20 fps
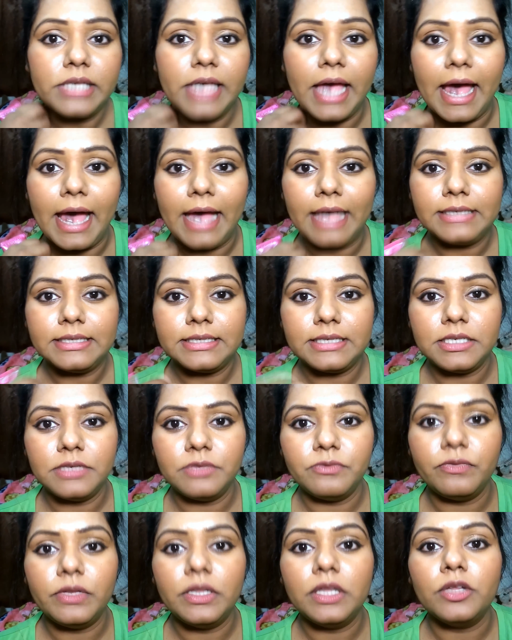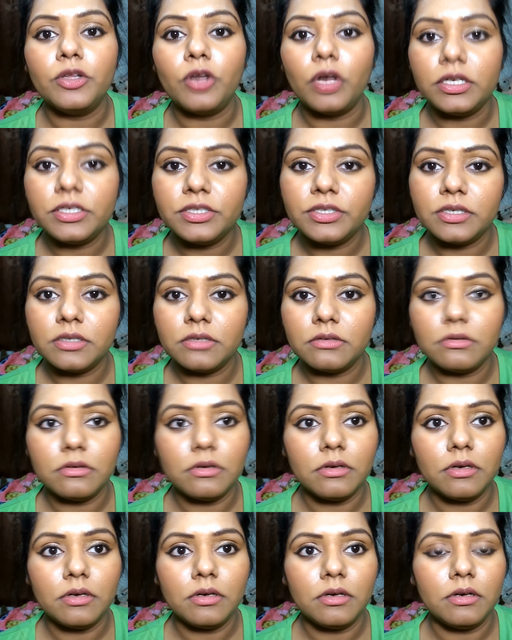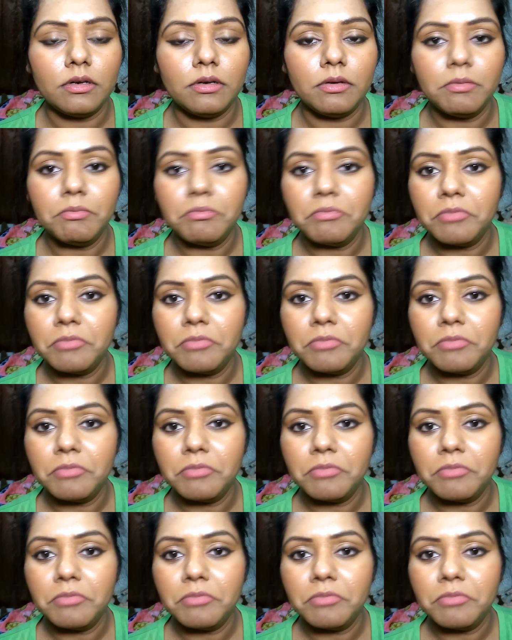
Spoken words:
the pores, and it will not